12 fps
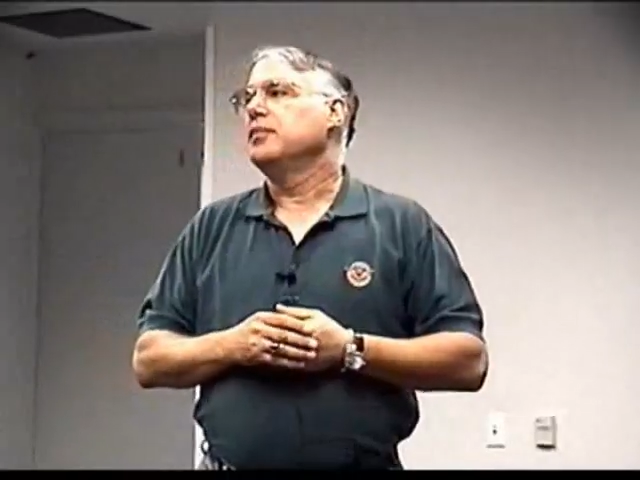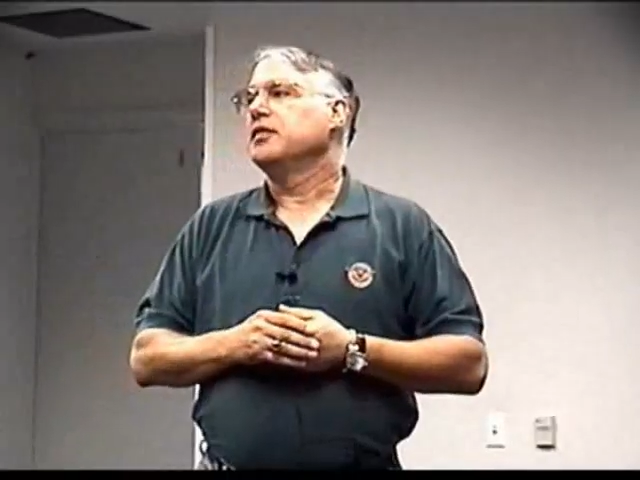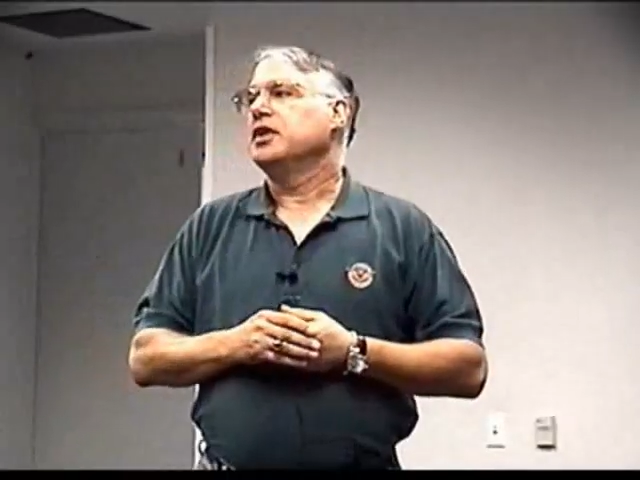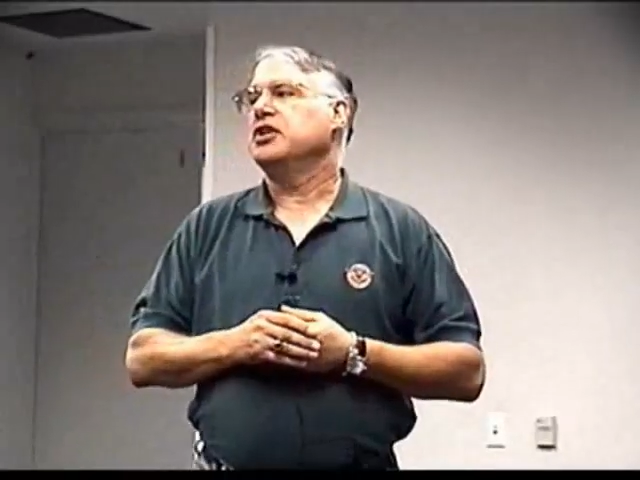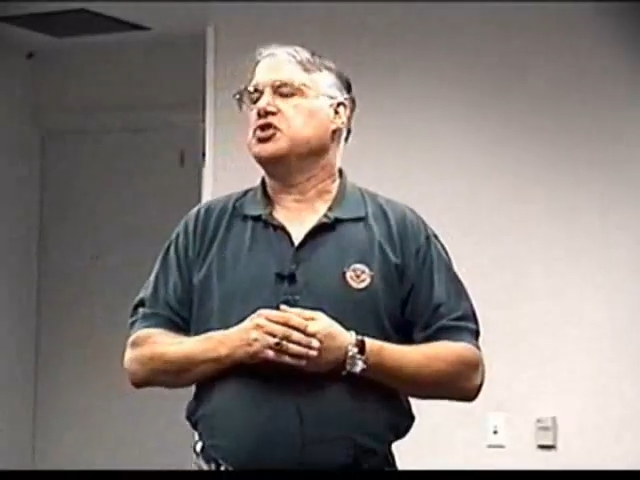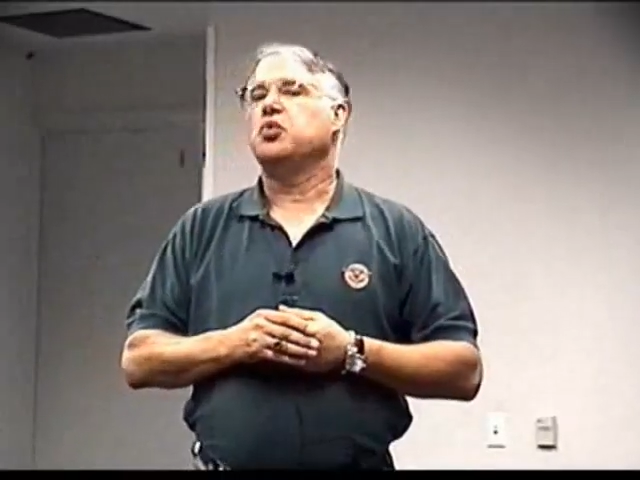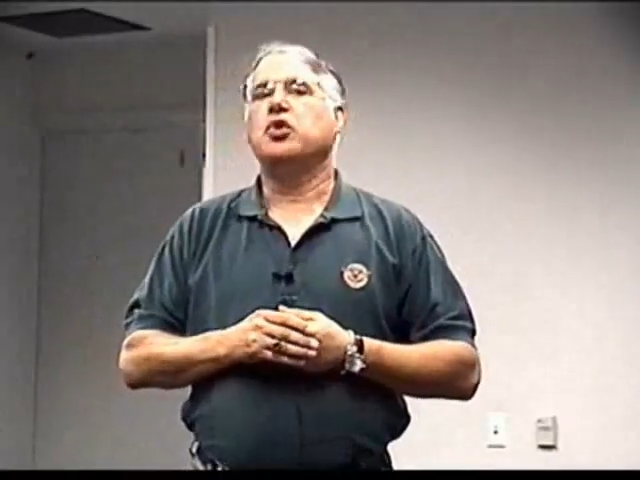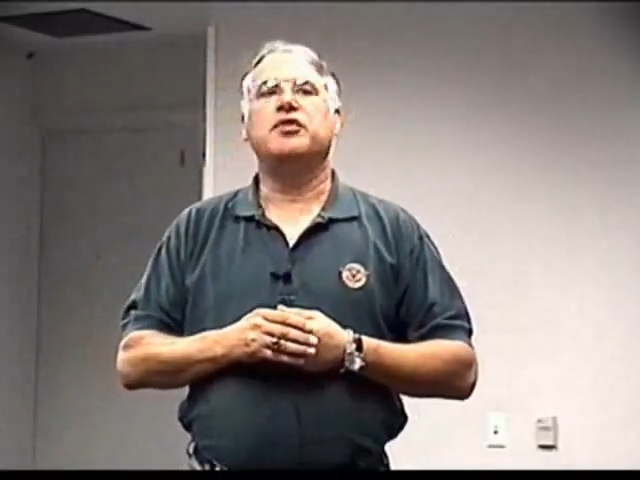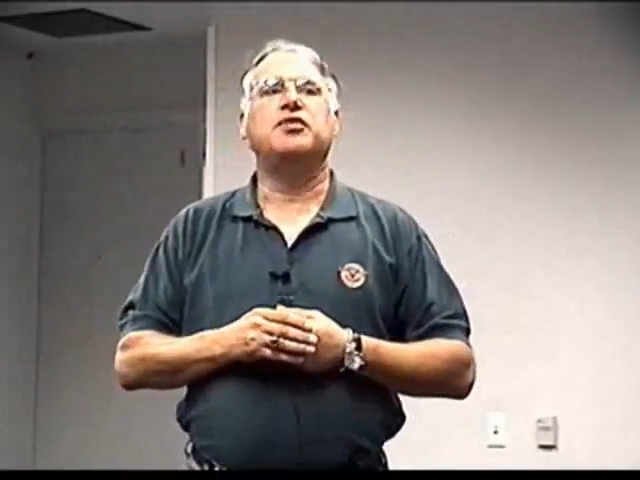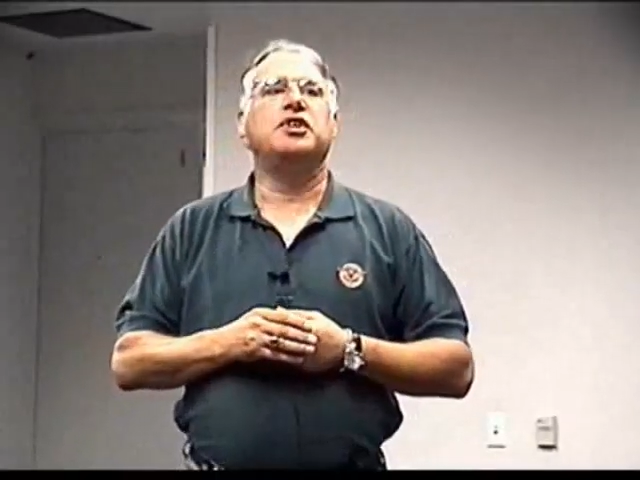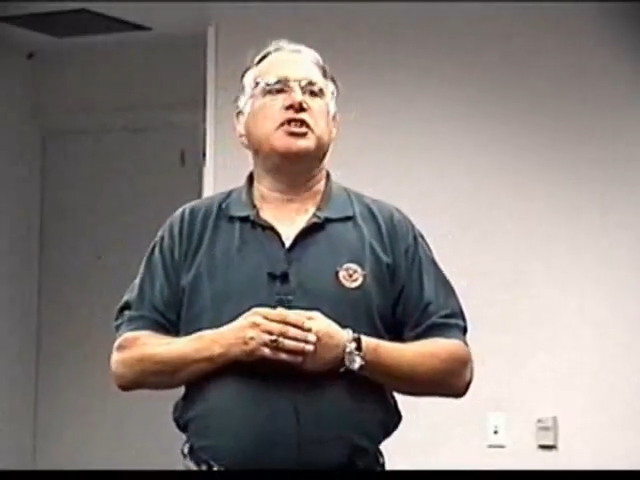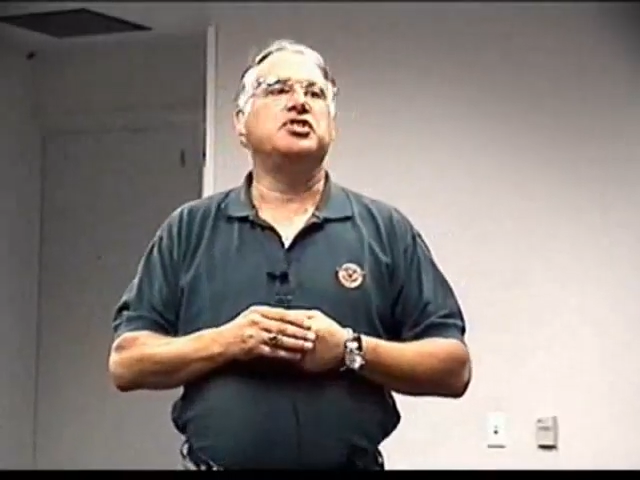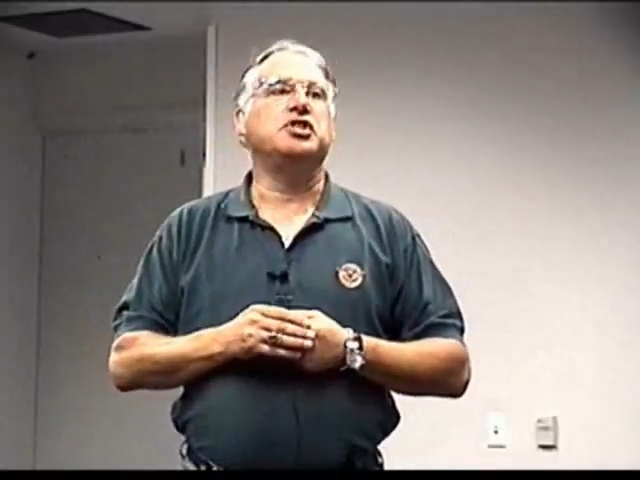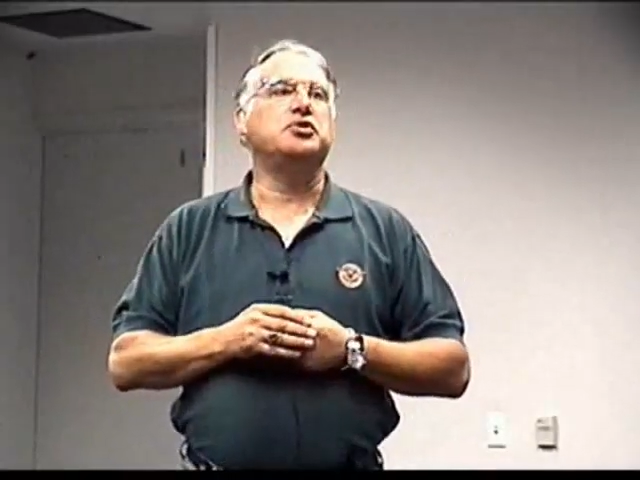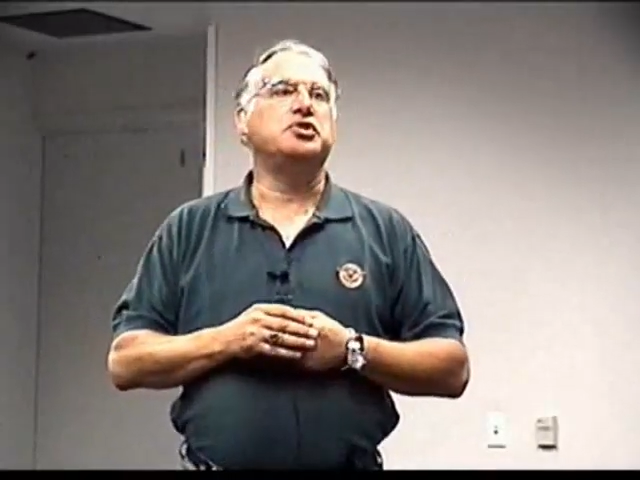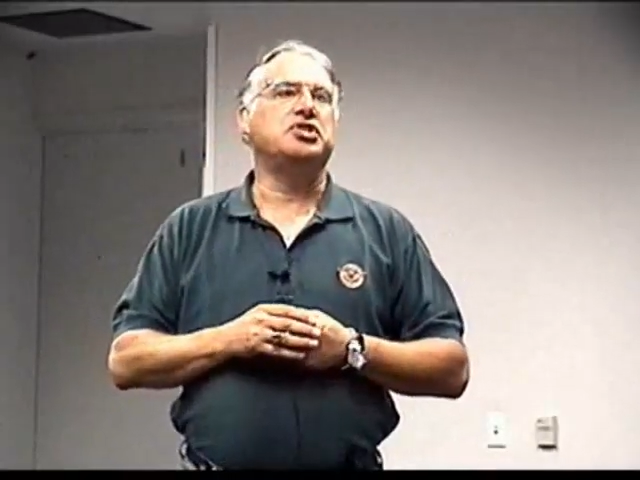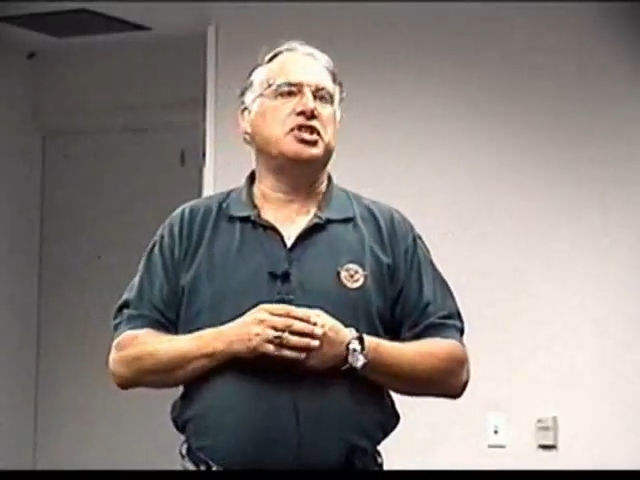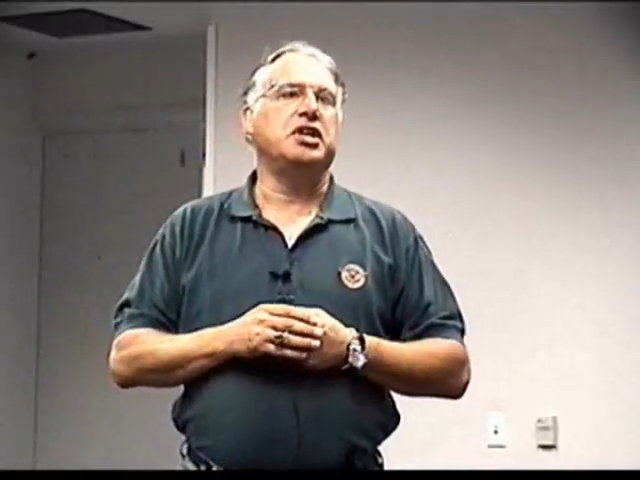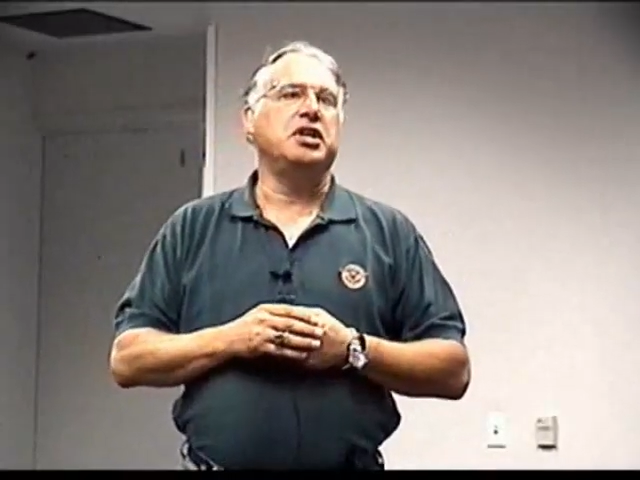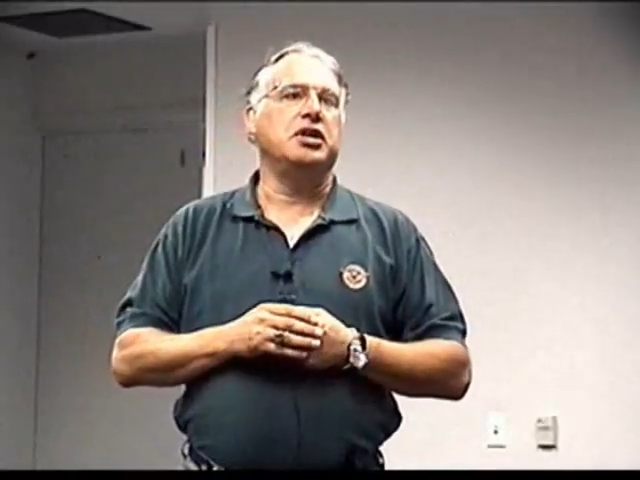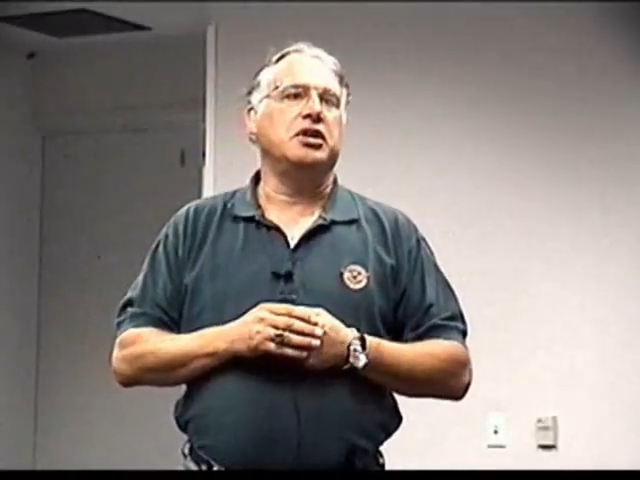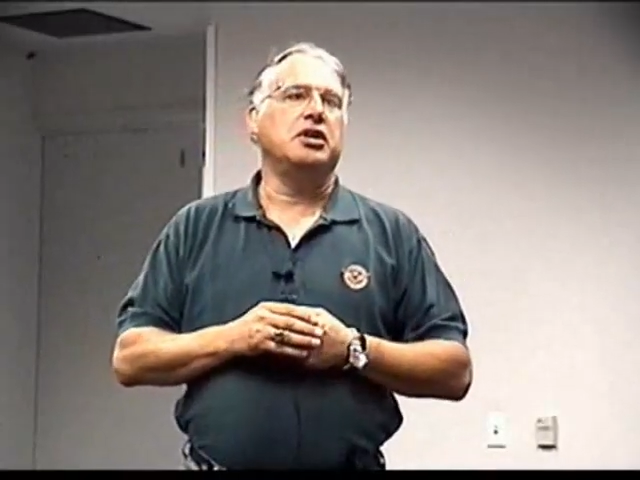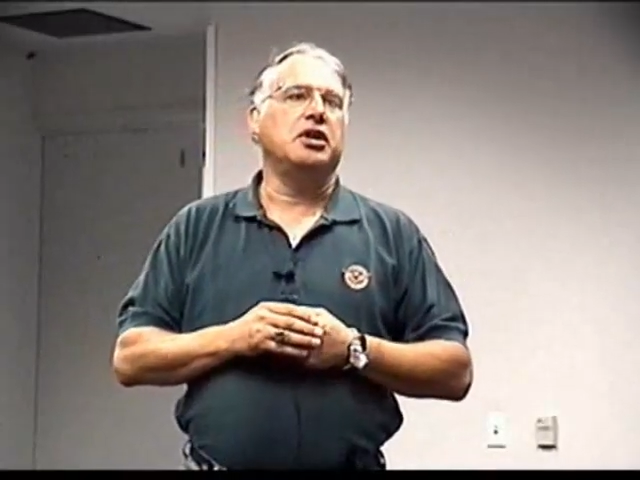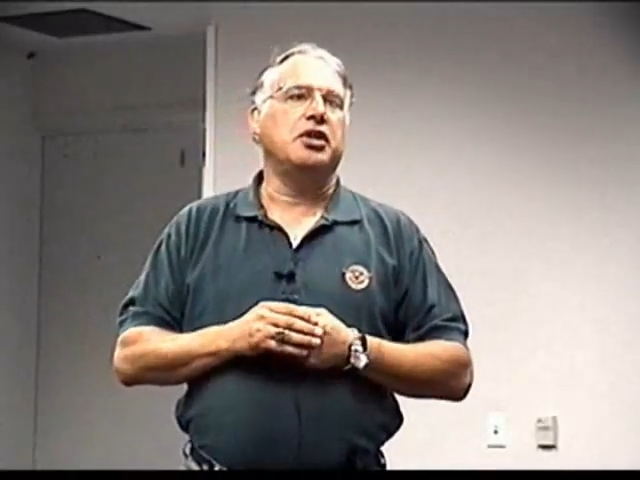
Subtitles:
It's one of these interesting